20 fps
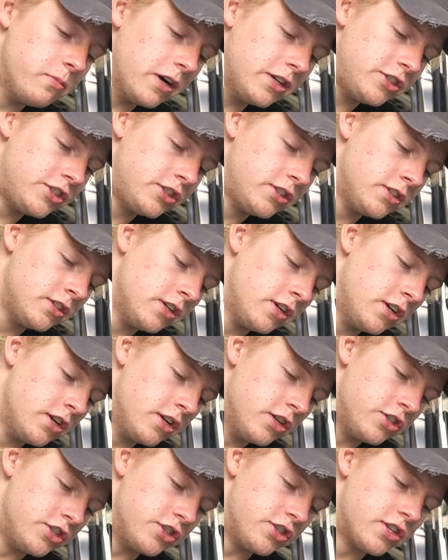much,
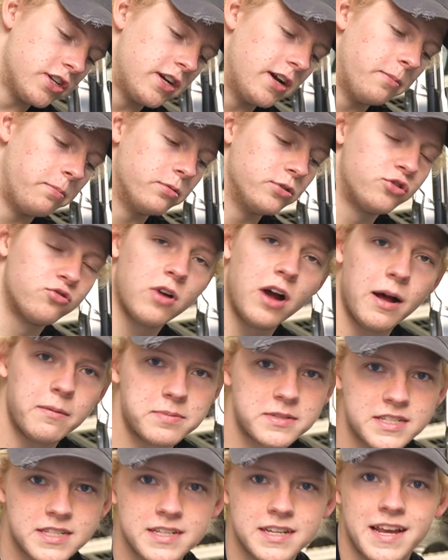just a couple
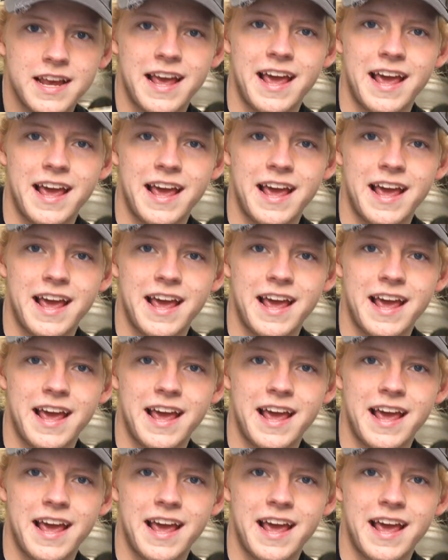drops,